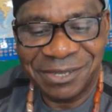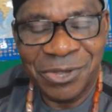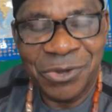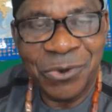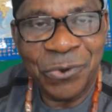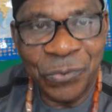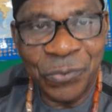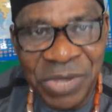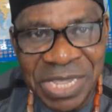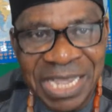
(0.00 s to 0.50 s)

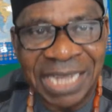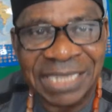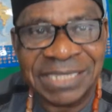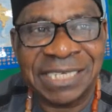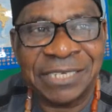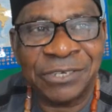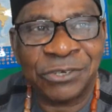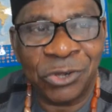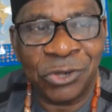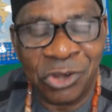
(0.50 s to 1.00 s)
We at
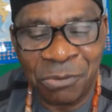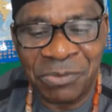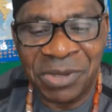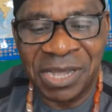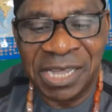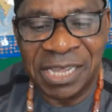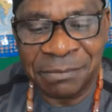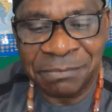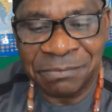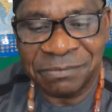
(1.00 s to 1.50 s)

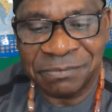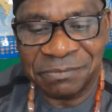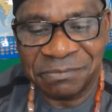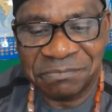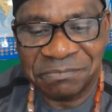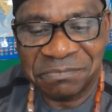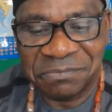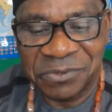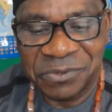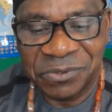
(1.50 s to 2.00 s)
Nkolomahadum,
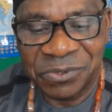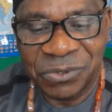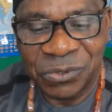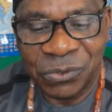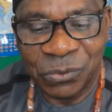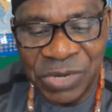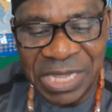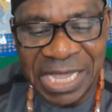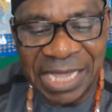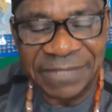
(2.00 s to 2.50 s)

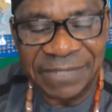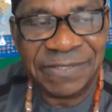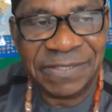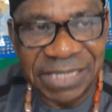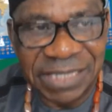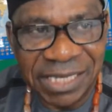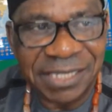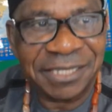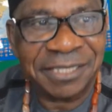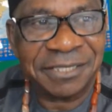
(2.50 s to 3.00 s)
we are
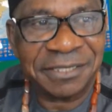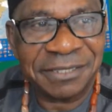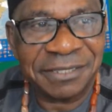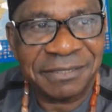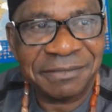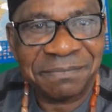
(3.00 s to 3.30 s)
saying,